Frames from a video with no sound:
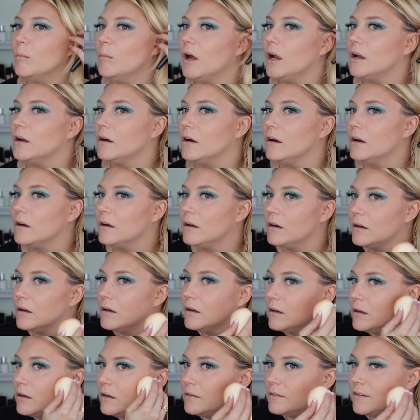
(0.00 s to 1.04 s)
better.
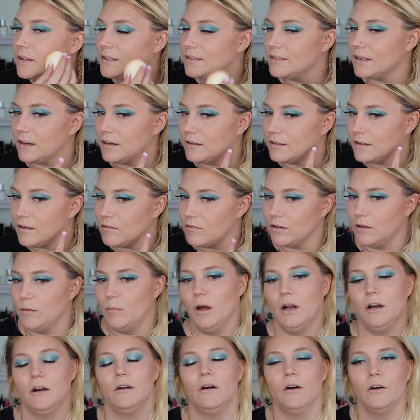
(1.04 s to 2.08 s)
This side's definitely
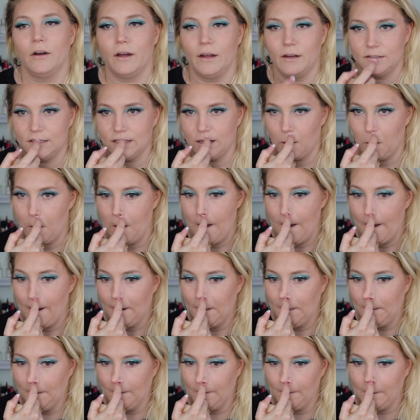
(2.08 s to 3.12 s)
better. Okay, so
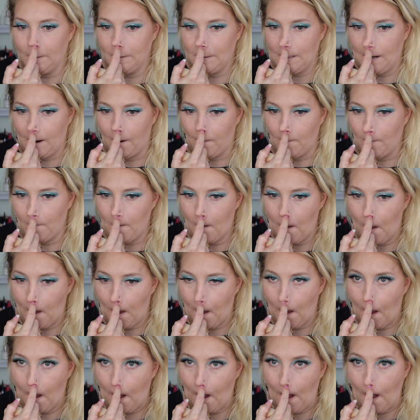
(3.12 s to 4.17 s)
note to self.
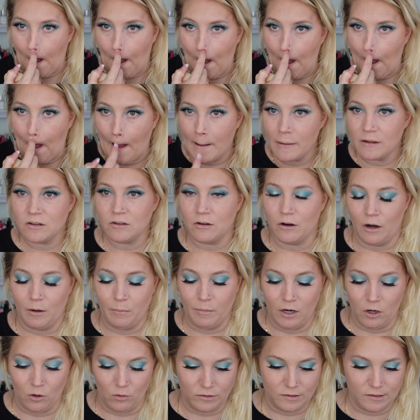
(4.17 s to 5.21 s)
Sorry,
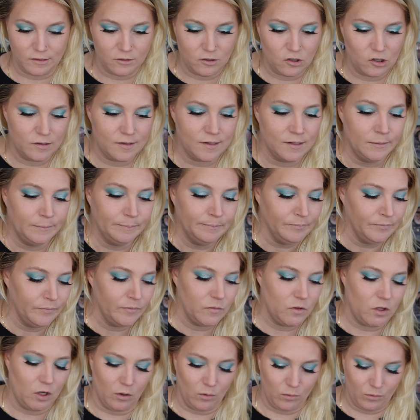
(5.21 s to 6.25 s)
my nose itches.
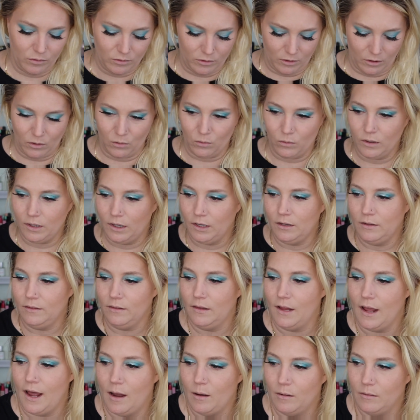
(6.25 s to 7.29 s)
Don't go in
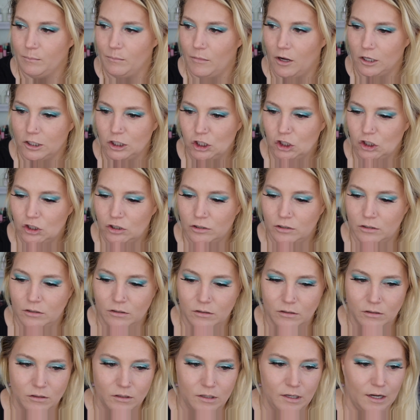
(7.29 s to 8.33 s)
that much.
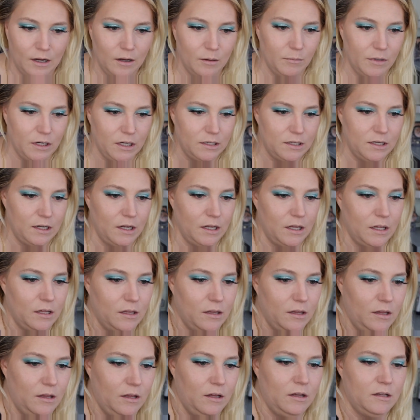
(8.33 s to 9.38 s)
Now I'm gonna take
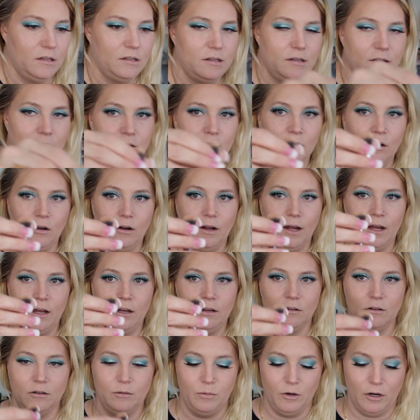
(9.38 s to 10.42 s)
this little
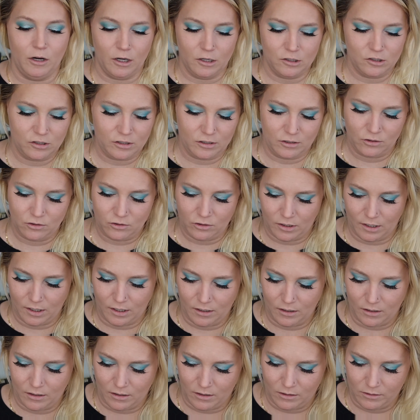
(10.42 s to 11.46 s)
angle brush and try
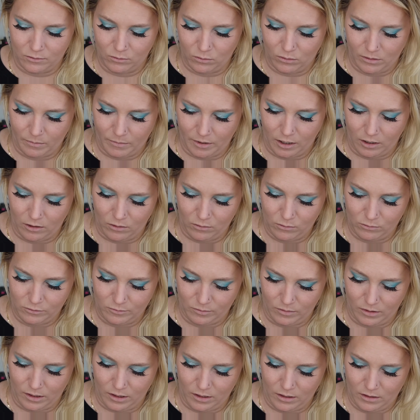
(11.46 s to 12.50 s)
to contour my nose
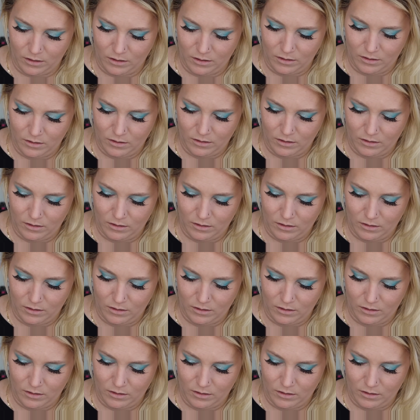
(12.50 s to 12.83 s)
with it.